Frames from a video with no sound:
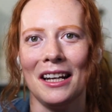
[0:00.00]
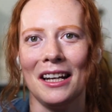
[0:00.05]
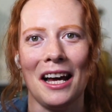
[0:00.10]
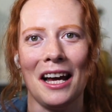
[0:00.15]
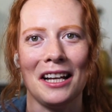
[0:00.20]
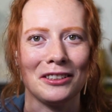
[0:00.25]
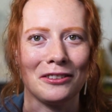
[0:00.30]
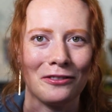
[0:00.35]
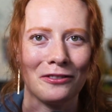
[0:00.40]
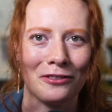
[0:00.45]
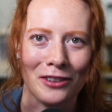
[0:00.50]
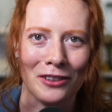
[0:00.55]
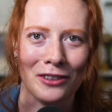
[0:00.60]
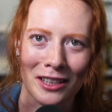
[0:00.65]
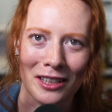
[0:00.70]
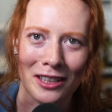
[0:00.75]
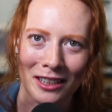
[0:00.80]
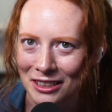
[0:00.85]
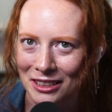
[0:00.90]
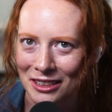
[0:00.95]
as a
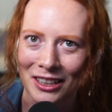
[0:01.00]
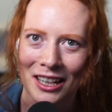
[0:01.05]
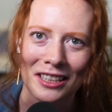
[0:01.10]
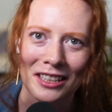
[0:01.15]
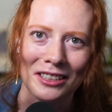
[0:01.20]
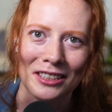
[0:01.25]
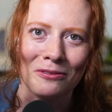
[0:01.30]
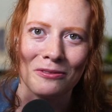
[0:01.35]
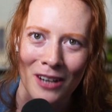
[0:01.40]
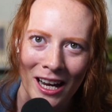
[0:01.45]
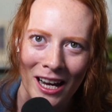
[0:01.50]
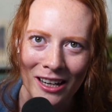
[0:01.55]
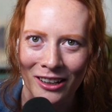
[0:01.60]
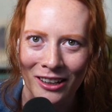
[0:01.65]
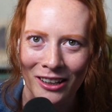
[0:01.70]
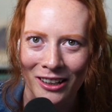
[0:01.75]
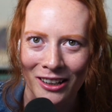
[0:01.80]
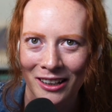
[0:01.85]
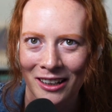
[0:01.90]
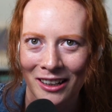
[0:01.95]
freelancer, as a
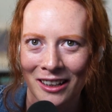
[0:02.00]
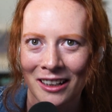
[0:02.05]
writer.